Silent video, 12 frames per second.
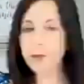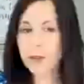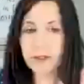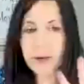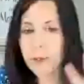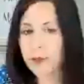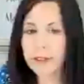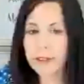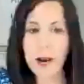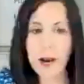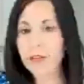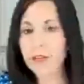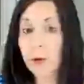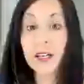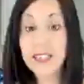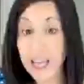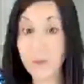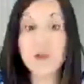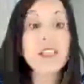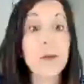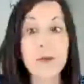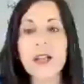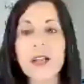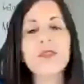put they're putting cameras. I wanted cameras up,
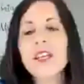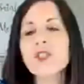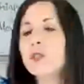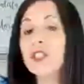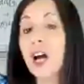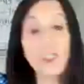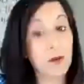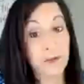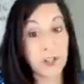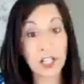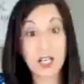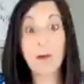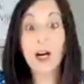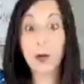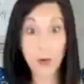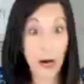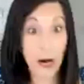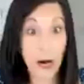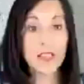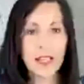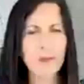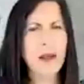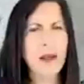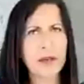like the things we talked about for a long time on our property. Like,
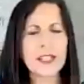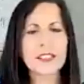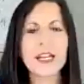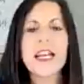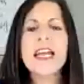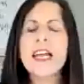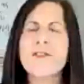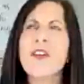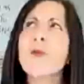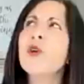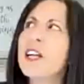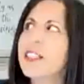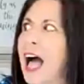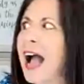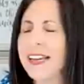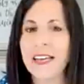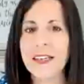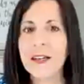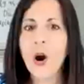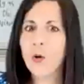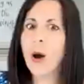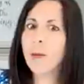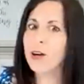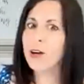wait, we need to if there were a lion
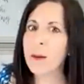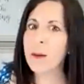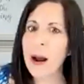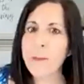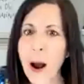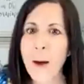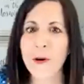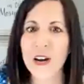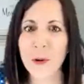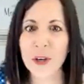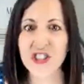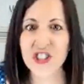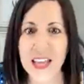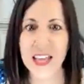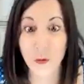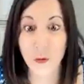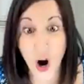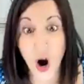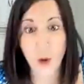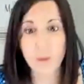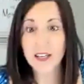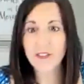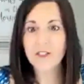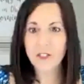roaming around my property, I wouldn't just let him roam,
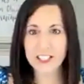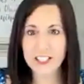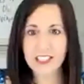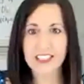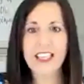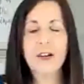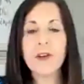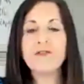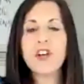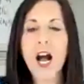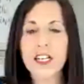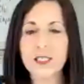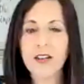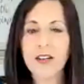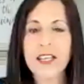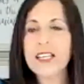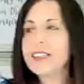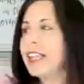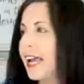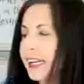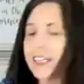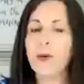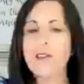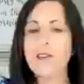even physically. Like we've talked about needing
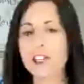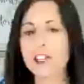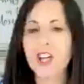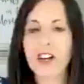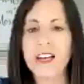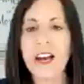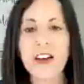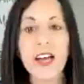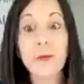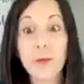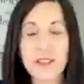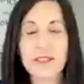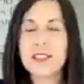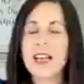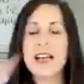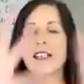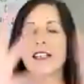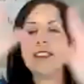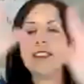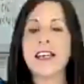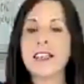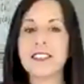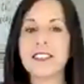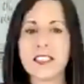lighting. We have a very dark area, but this kind of stunned
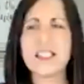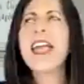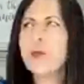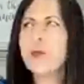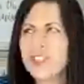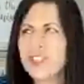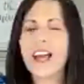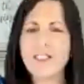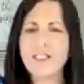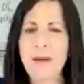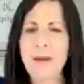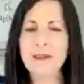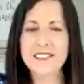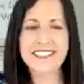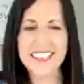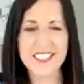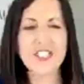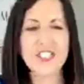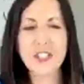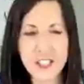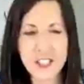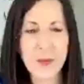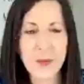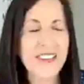us into hey, we should have cameras and things just
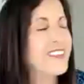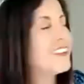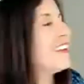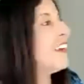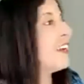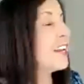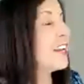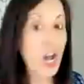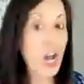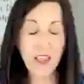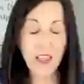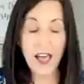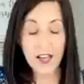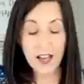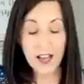so we know that